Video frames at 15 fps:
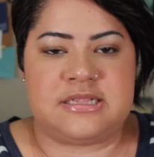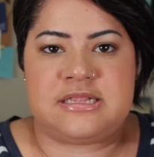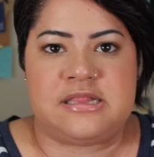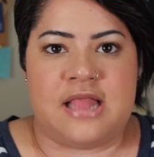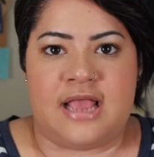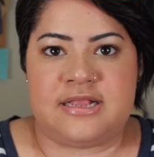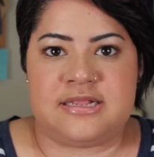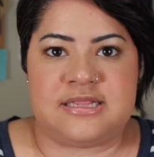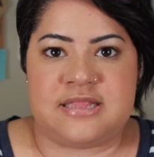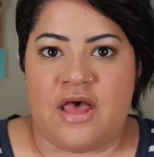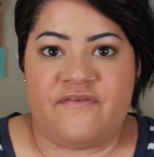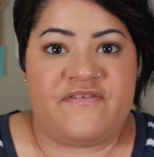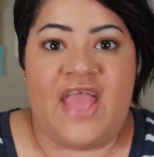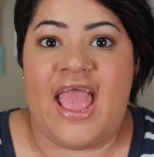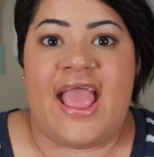slice
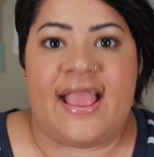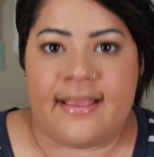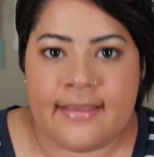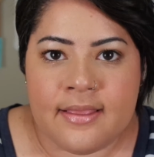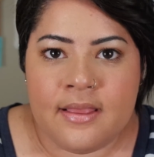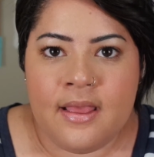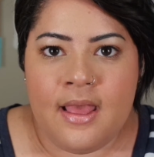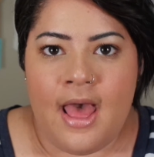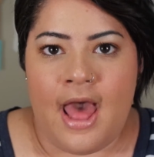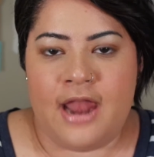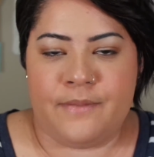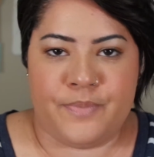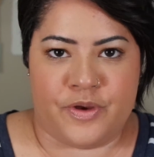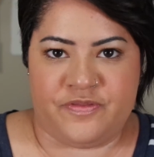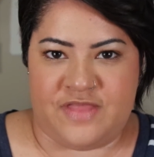of cake
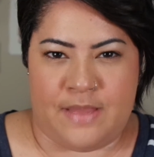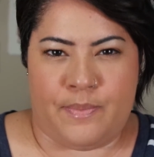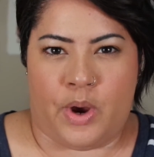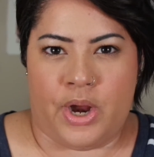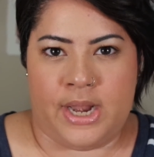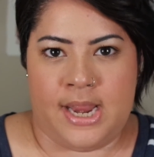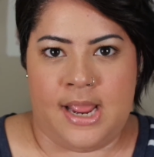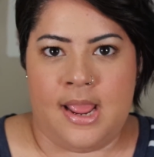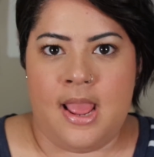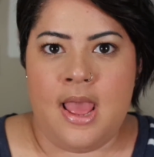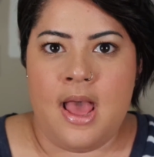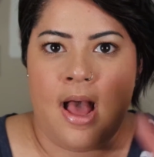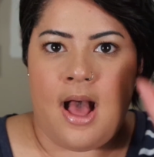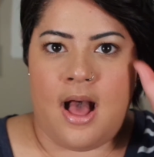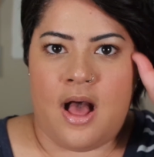at a birthday party.
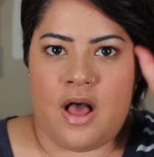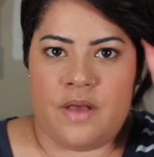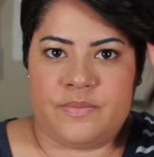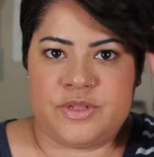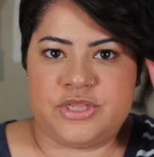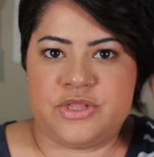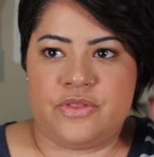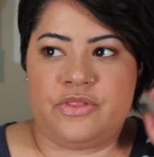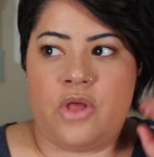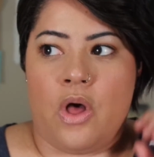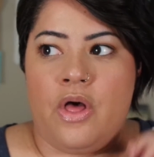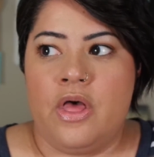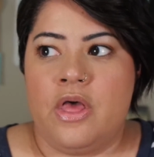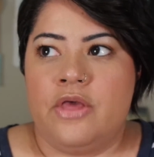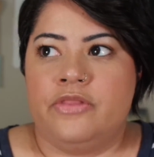So
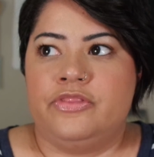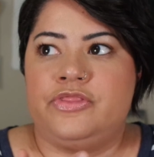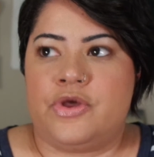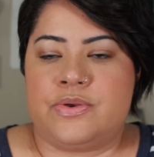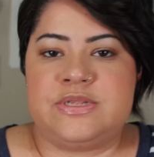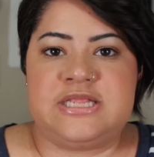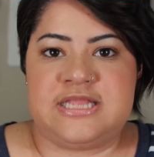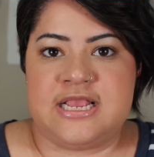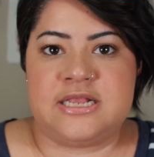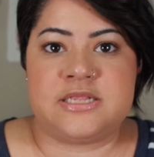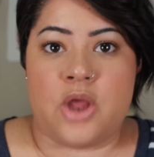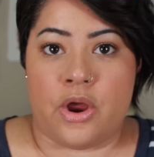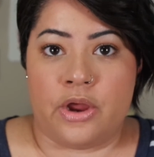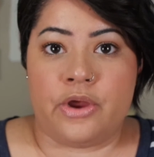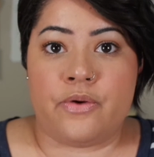those
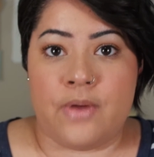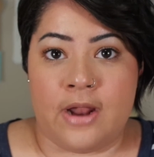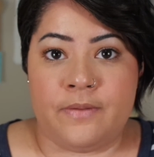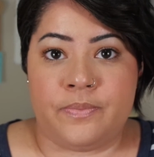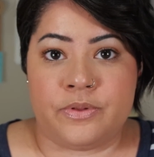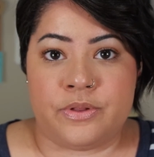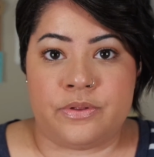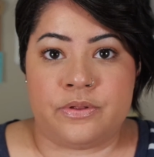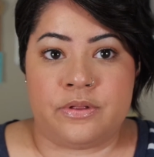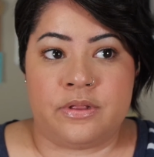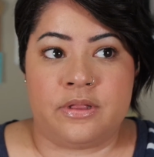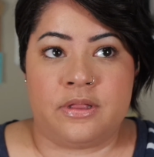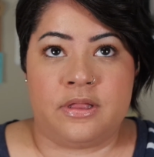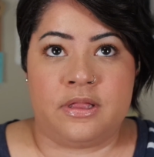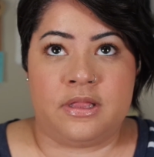things are
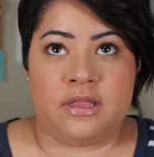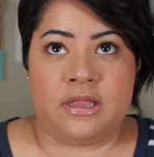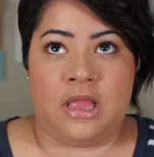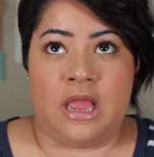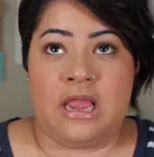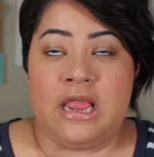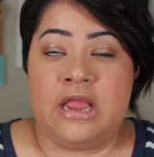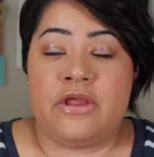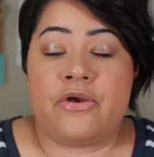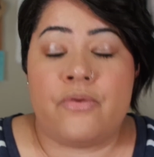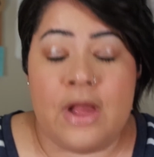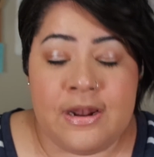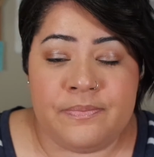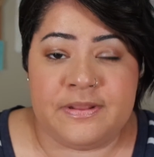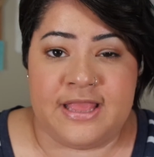
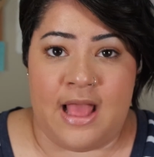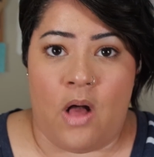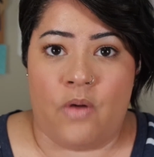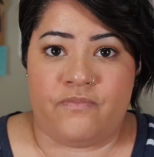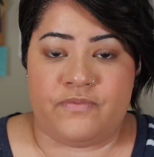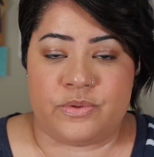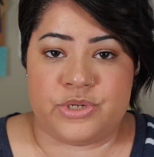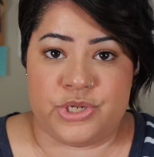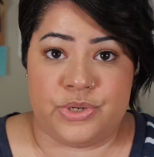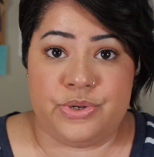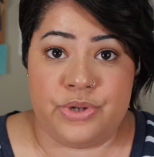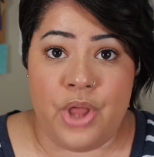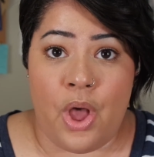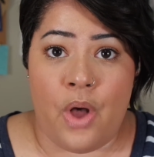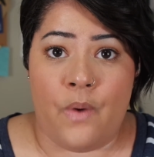incredibly helpful to
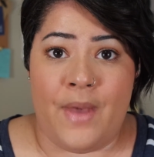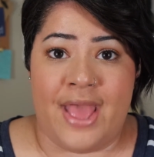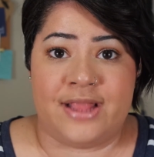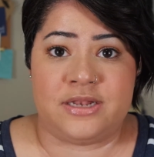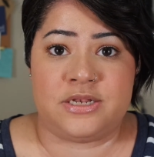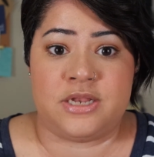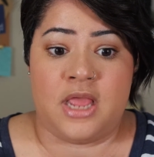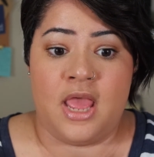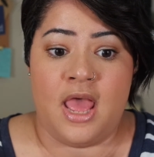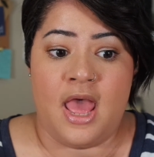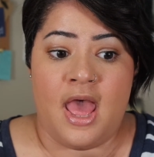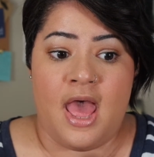know, and